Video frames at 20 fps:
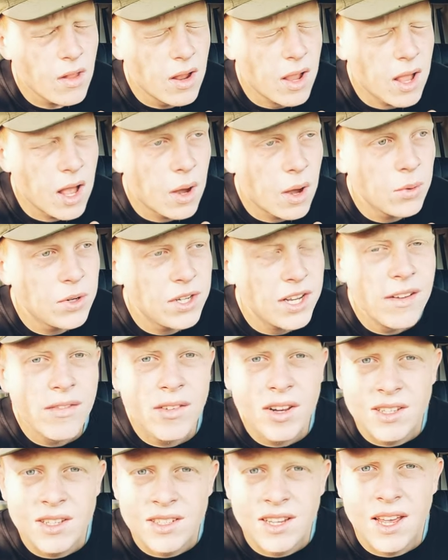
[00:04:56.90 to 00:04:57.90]
I would
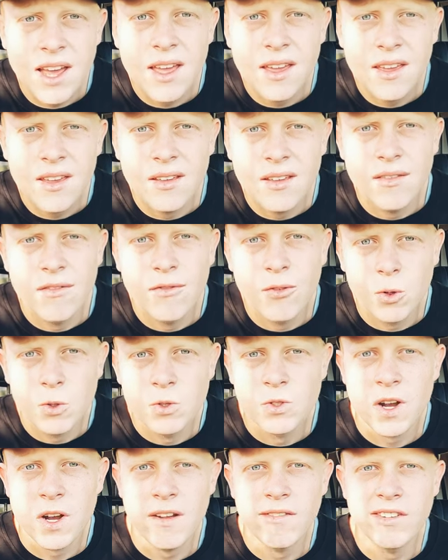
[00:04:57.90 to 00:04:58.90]
definitely say full
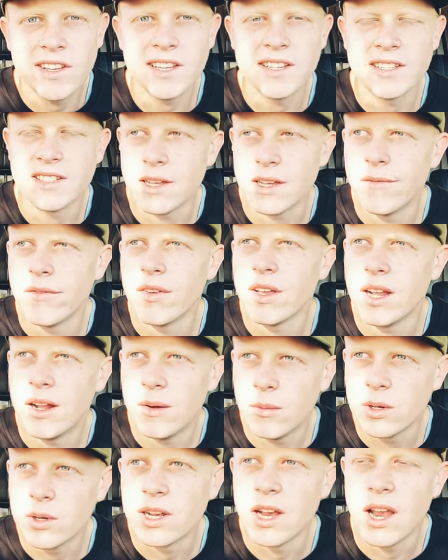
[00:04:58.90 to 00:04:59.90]
driving is something I
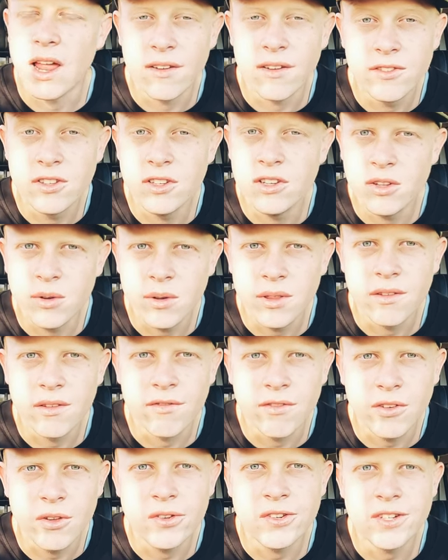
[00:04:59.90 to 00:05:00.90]
would love to do in the
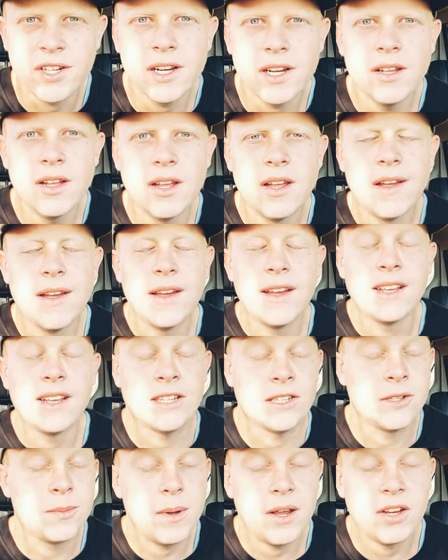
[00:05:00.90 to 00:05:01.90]
future,
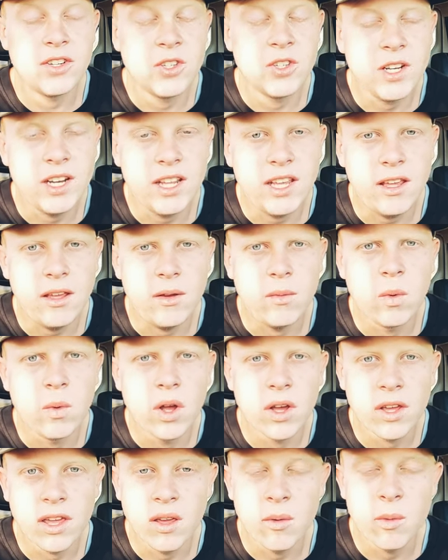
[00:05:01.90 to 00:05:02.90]
especially
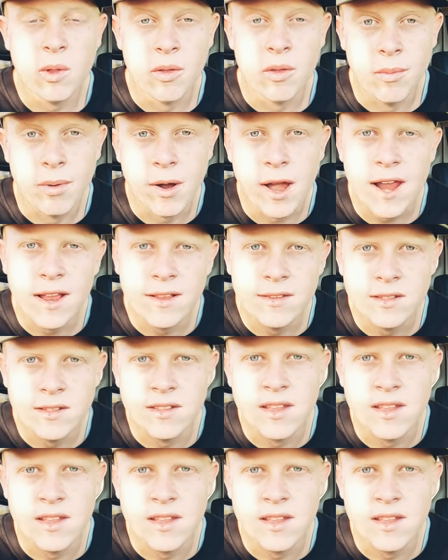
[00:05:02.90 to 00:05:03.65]
working with brands